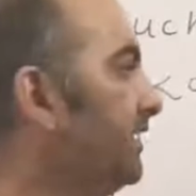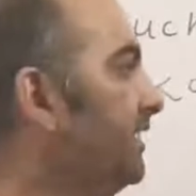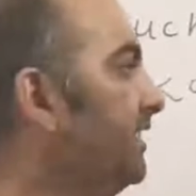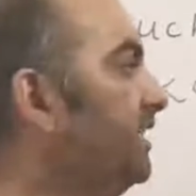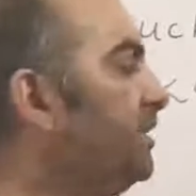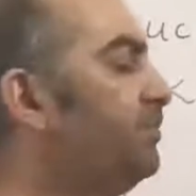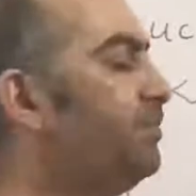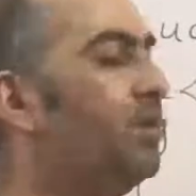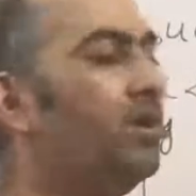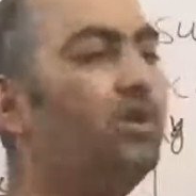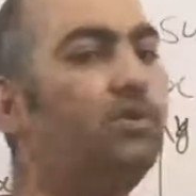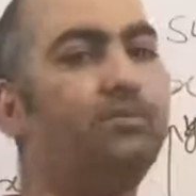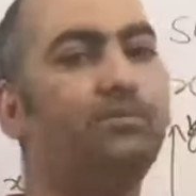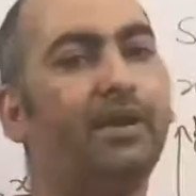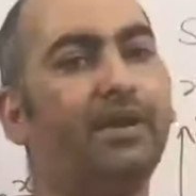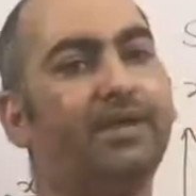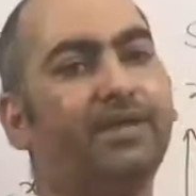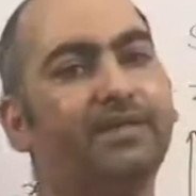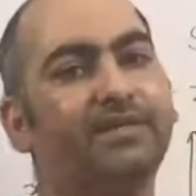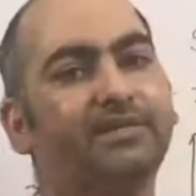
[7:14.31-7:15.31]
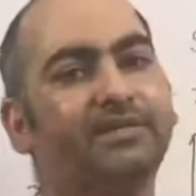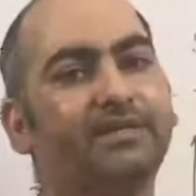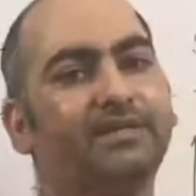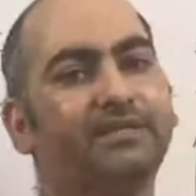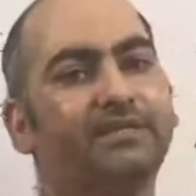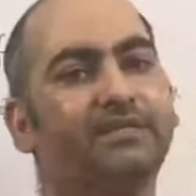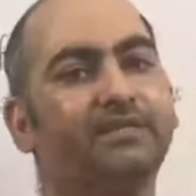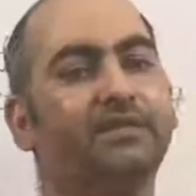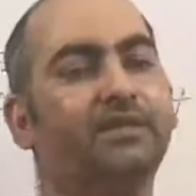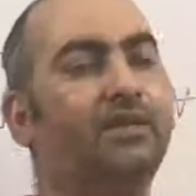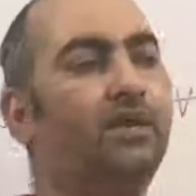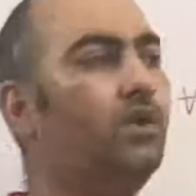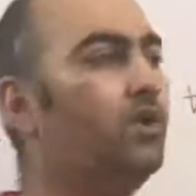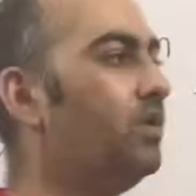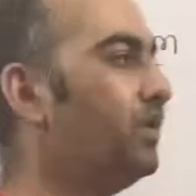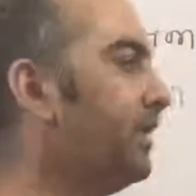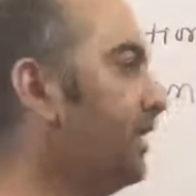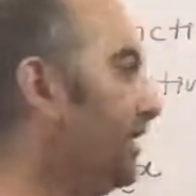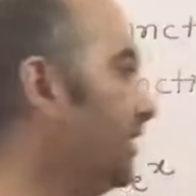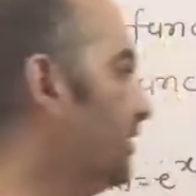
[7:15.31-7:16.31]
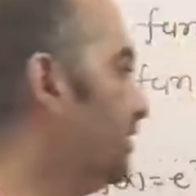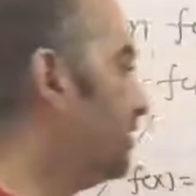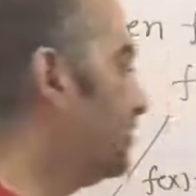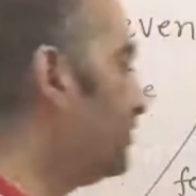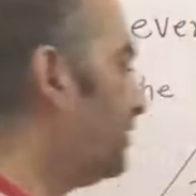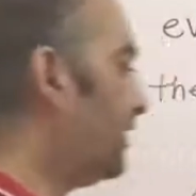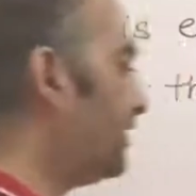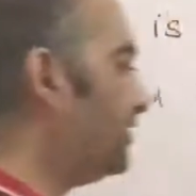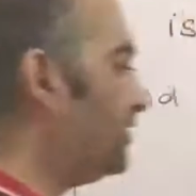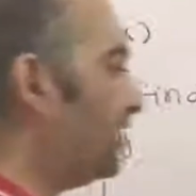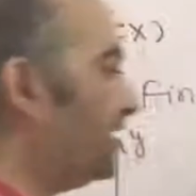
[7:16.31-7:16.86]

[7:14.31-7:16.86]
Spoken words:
E power minus x. Okay, so what is the